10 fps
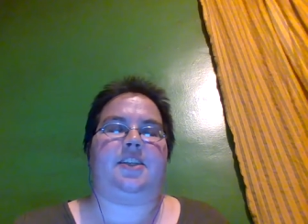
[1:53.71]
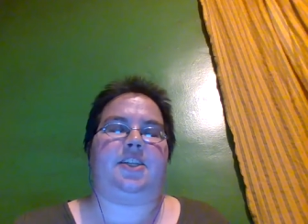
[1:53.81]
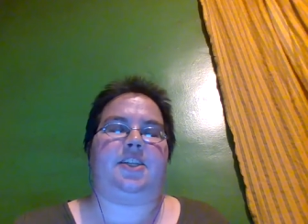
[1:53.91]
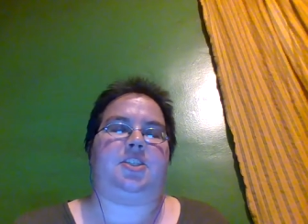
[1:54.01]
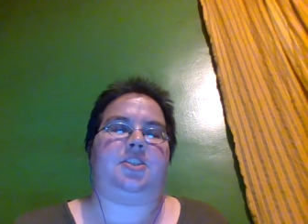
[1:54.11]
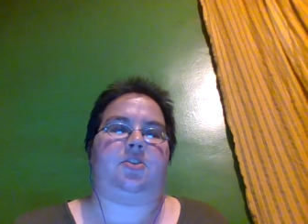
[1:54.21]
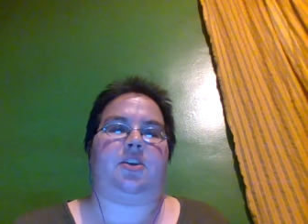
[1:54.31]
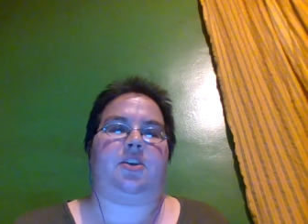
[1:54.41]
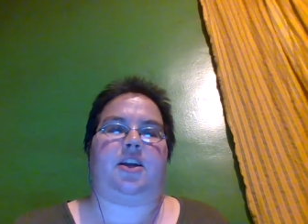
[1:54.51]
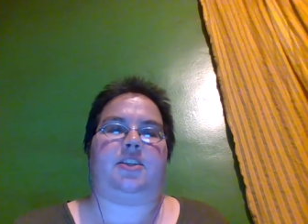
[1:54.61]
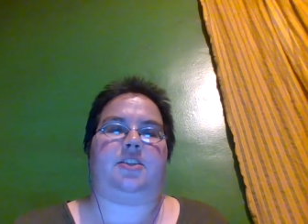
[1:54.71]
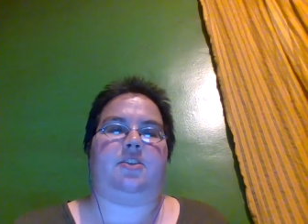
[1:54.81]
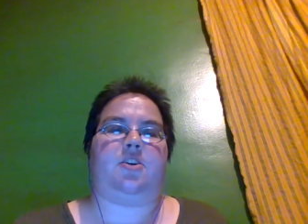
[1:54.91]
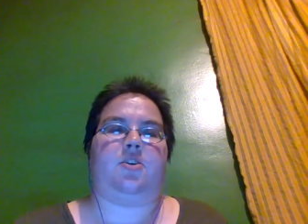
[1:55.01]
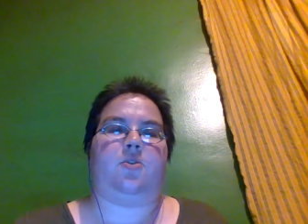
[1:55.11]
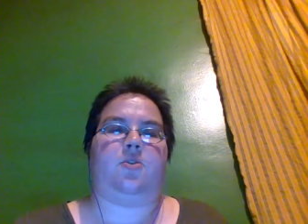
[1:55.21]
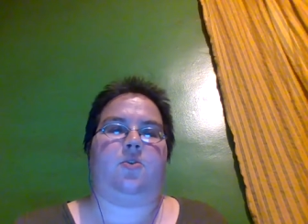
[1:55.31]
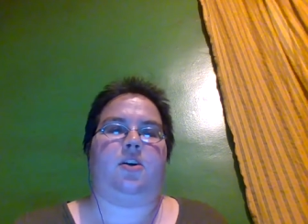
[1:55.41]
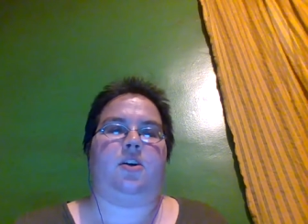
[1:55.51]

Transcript: I think she started kind of slow.